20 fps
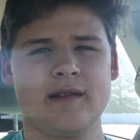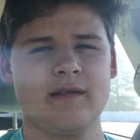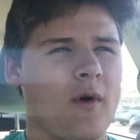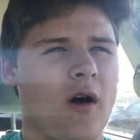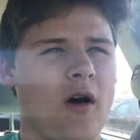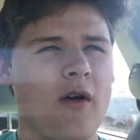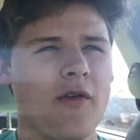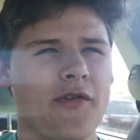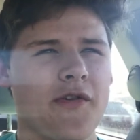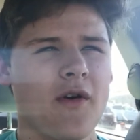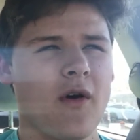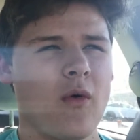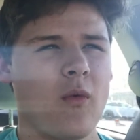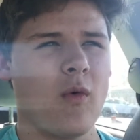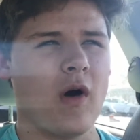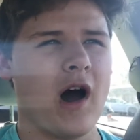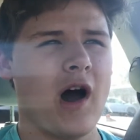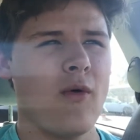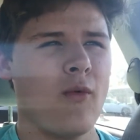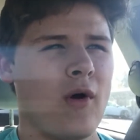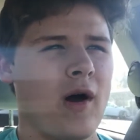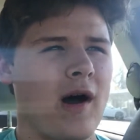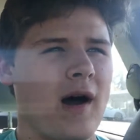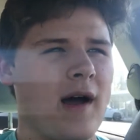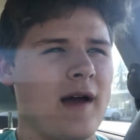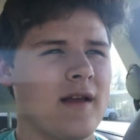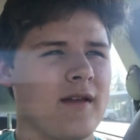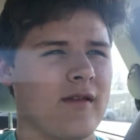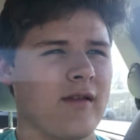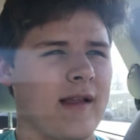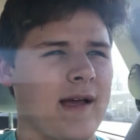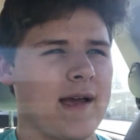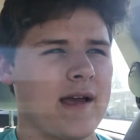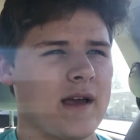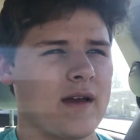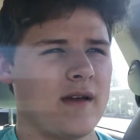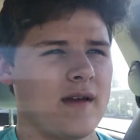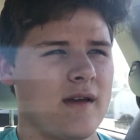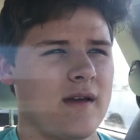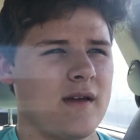Also, Wawa is like
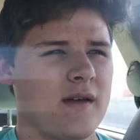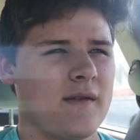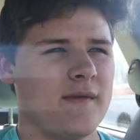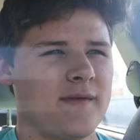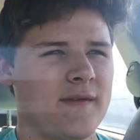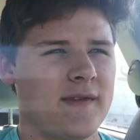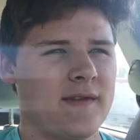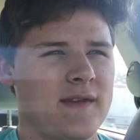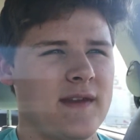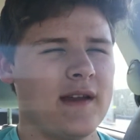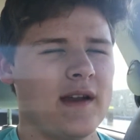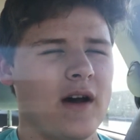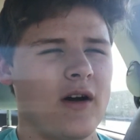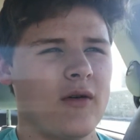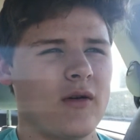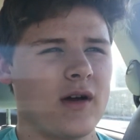you know,